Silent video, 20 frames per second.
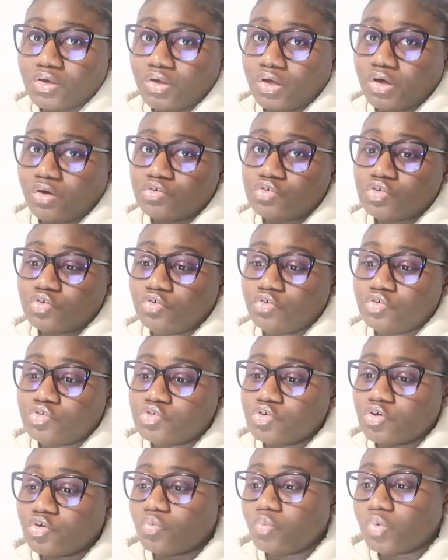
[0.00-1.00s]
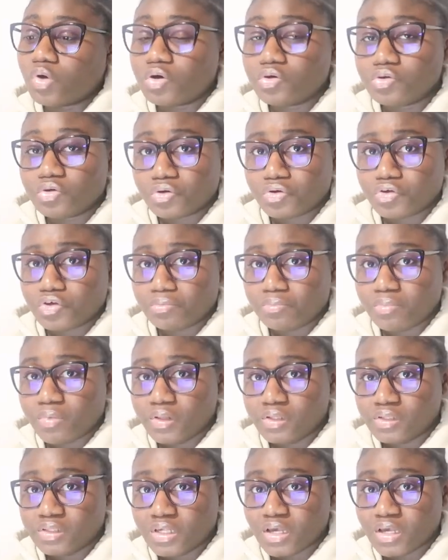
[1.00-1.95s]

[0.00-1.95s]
You can also use your Word documents.